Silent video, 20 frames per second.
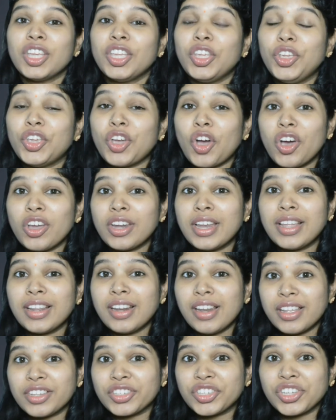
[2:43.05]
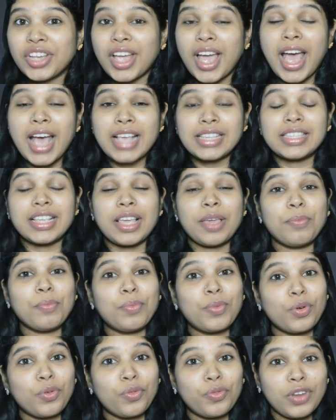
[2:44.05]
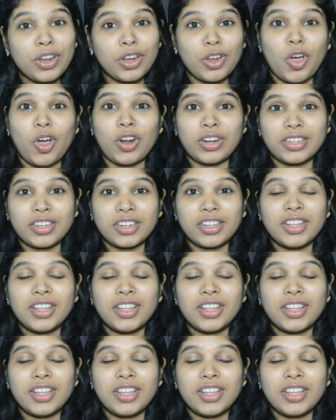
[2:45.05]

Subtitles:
Your English has improved a lot.